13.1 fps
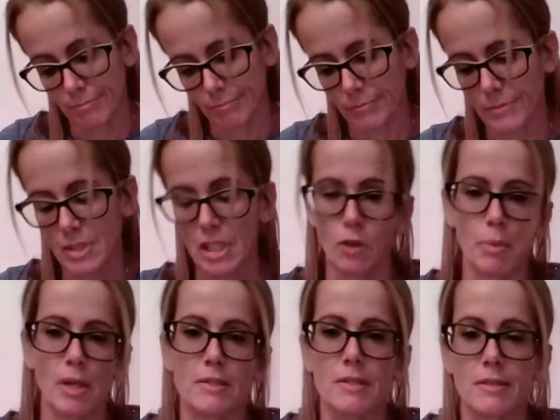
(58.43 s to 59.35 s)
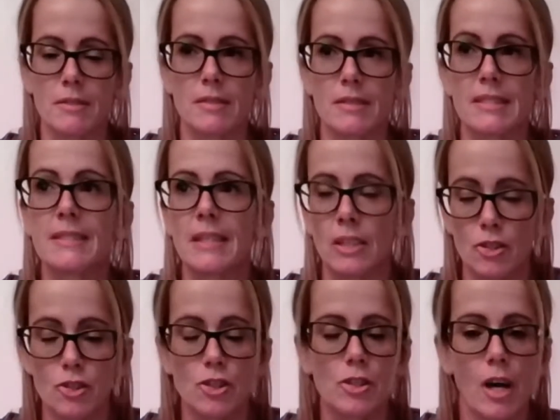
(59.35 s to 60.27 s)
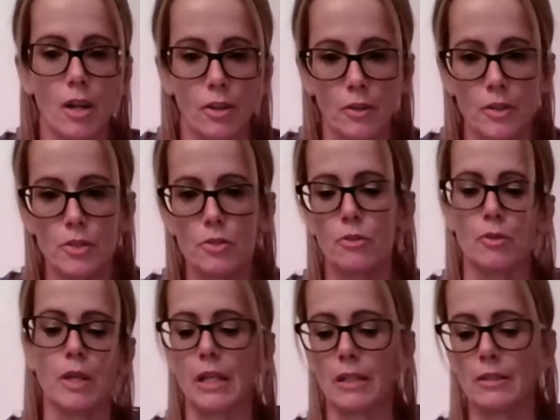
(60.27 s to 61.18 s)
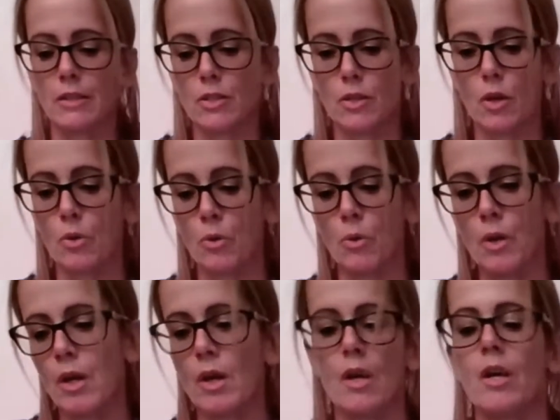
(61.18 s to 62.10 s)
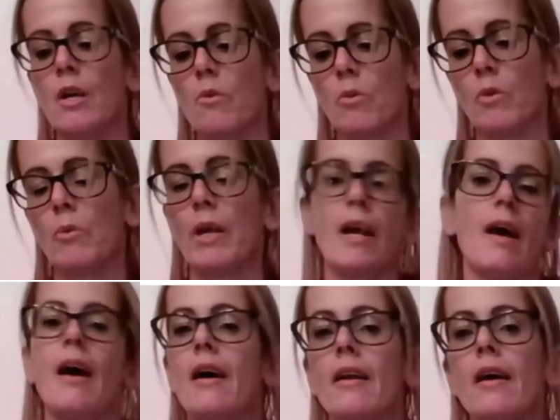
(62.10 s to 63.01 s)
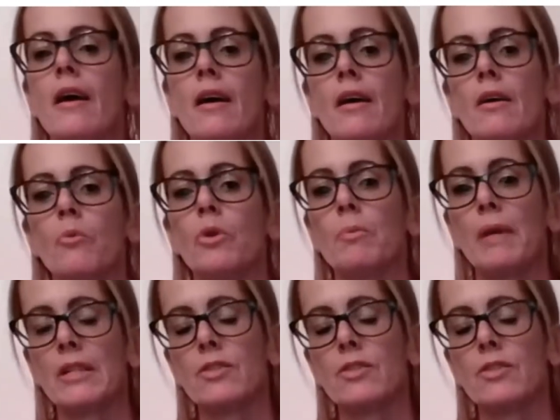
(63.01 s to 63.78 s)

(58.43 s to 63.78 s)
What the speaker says: Tinkerbell's signature color is green, so we went ahead and we painted our